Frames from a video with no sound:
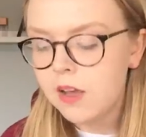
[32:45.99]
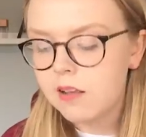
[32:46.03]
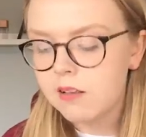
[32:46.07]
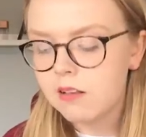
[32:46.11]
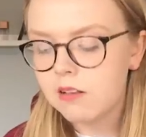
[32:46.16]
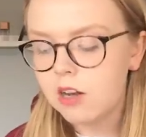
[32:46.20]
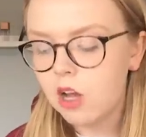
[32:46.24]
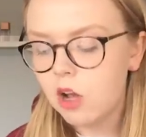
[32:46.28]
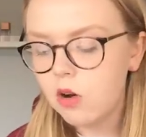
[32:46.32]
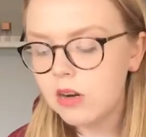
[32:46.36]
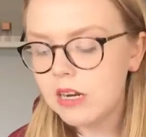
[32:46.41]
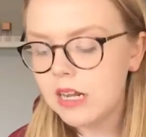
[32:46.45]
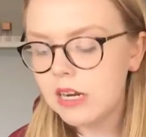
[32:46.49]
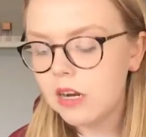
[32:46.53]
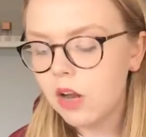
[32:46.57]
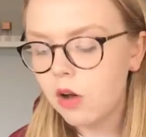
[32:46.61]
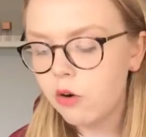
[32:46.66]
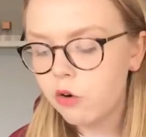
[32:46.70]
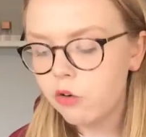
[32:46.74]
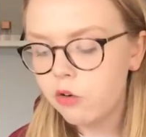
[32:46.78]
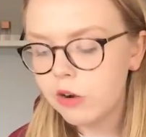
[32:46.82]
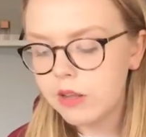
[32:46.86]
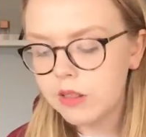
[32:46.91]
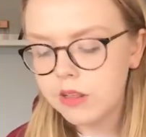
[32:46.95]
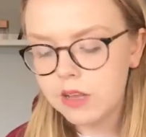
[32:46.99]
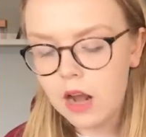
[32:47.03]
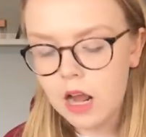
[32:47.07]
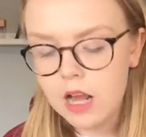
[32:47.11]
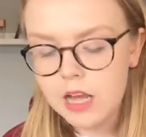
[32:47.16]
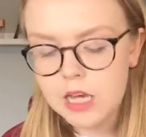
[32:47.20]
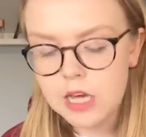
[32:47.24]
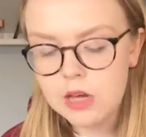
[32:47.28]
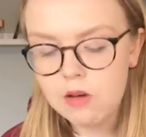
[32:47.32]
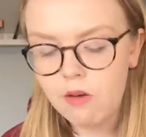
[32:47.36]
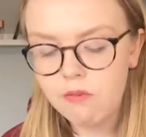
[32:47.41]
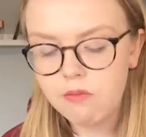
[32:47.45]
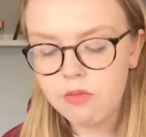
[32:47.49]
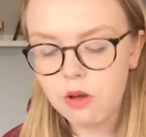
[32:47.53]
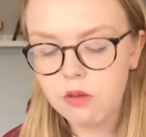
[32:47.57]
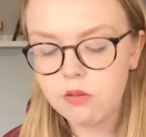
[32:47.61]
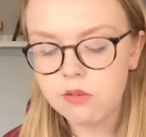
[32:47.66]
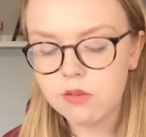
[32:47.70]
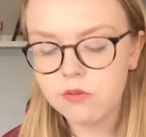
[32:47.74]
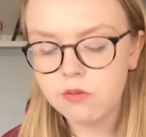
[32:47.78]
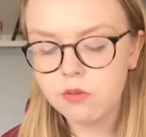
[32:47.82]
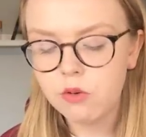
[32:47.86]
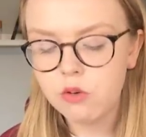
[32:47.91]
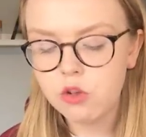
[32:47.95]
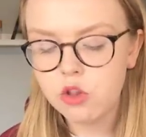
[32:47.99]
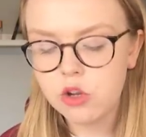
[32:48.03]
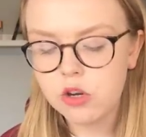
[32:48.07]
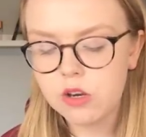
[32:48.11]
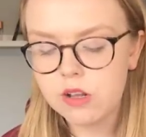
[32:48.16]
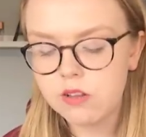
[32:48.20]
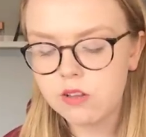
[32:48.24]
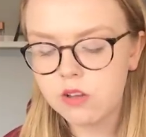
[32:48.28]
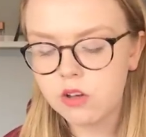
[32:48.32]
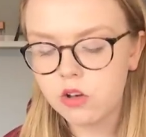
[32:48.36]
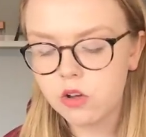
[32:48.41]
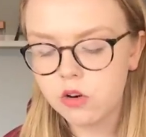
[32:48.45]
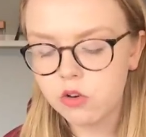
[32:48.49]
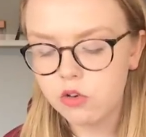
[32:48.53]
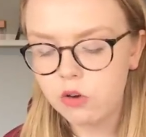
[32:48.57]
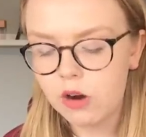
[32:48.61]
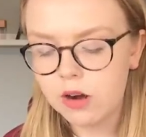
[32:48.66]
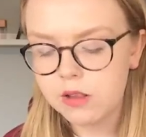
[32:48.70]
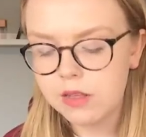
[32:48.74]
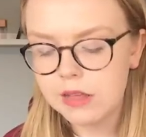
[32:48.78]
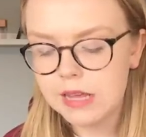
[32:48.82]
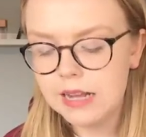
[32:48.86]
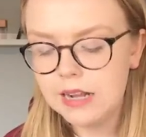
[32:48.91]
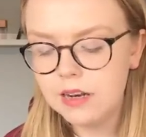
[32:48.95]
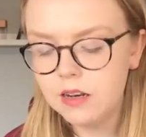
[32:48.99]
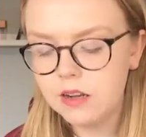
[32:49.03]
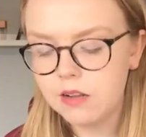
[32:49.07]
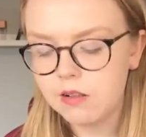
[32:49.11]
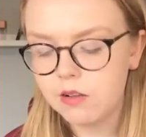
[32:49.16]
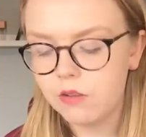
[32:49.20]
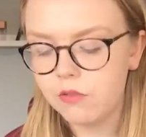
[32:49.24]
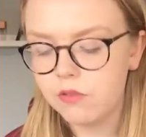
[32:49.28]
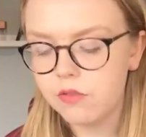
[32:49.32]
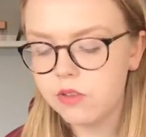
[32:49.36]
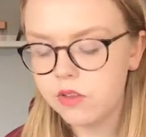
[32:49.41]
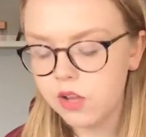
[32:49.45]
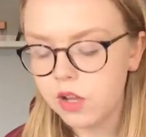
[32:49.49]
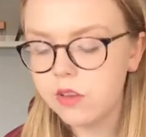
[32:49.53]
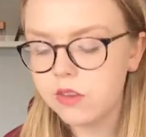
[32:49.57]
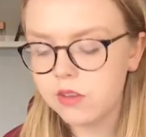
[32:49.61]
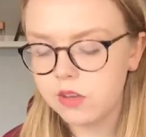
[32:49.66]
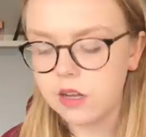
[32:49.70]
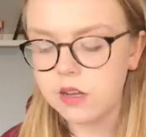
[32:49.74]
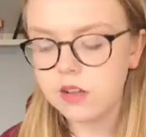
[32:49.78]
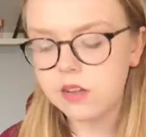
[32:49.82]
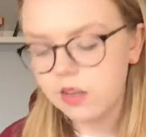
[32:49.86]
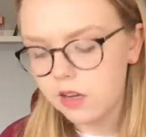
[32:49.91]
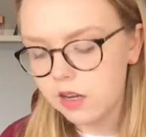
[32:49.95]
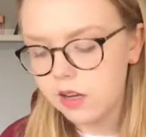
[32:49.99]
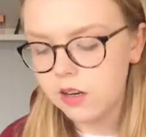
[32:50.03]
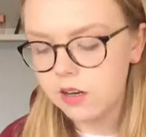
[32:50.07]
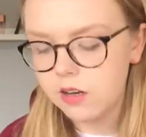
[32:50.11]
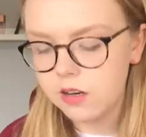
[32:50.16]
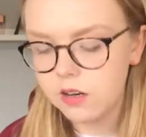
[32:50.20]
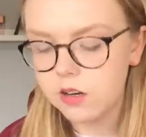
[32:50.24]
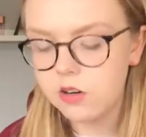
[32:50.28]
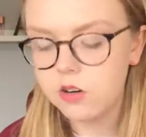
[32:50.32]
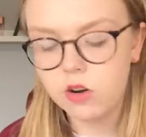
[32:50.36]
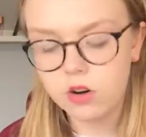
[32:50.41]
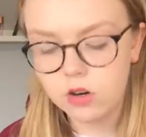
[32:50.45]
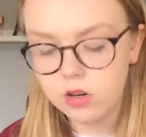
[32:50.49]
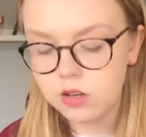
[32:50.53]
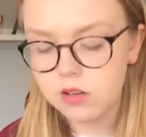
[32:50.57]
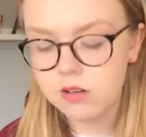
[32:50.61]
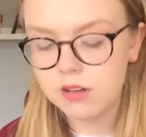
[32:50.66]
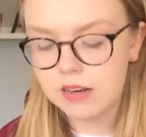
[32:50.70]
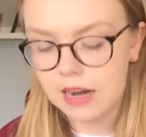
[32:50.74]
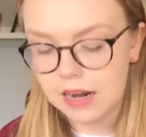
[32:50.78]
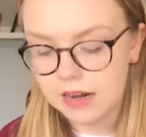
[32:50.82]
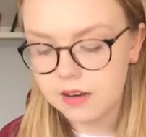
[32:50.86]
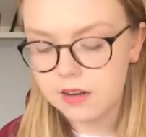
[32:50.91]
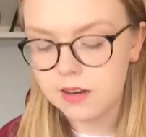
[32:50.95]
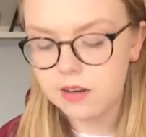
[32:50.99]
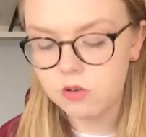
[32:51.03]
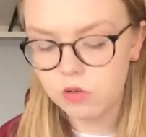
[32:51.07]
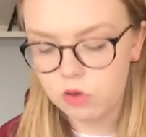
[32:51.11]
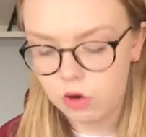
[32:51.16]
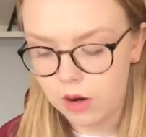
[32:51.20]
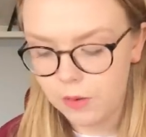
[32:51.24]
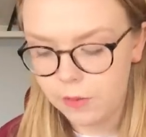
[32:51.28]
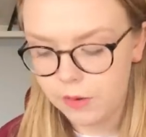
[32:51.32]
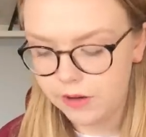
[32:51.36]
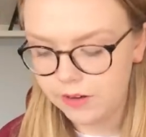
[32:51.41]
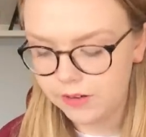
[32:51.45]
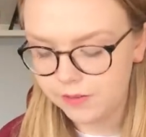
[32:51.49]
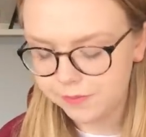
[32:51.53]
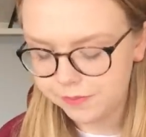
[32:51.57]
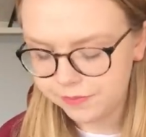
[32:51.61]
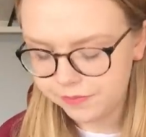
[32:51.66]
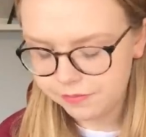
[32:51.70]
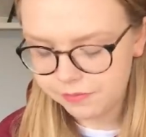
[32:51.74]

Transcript: slowly lowering the IQ of those unfortunate to contract the illness of dun-dun-dun non-standard grammar.